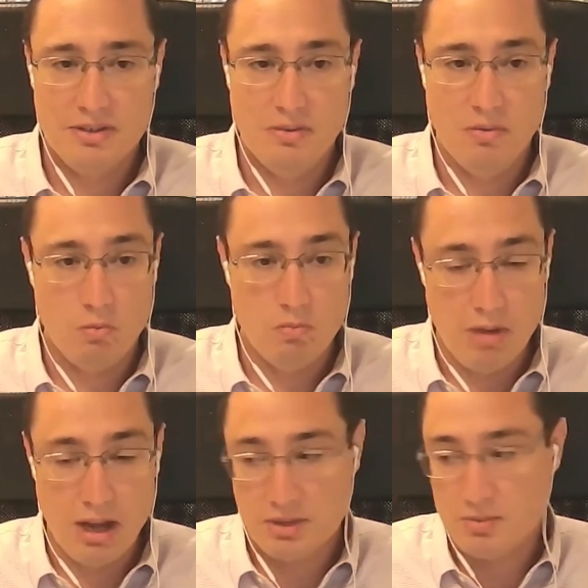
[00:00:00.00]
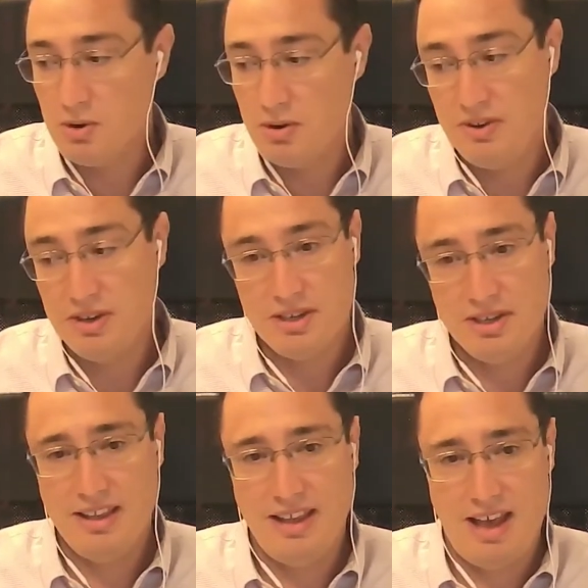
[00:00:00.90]
much more efficient
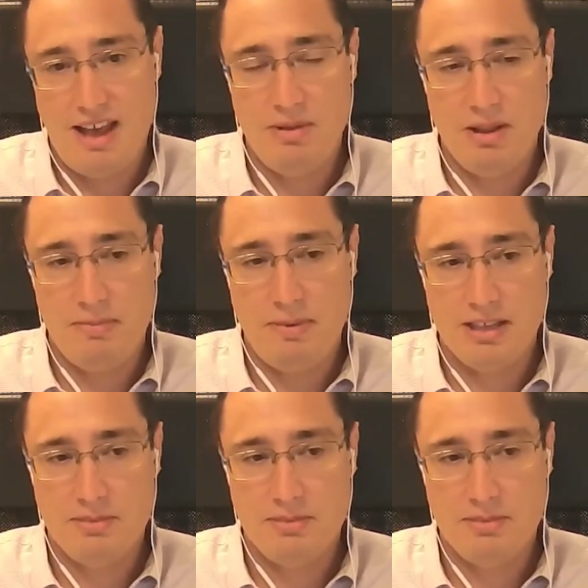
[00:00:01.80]
than they have been in the past,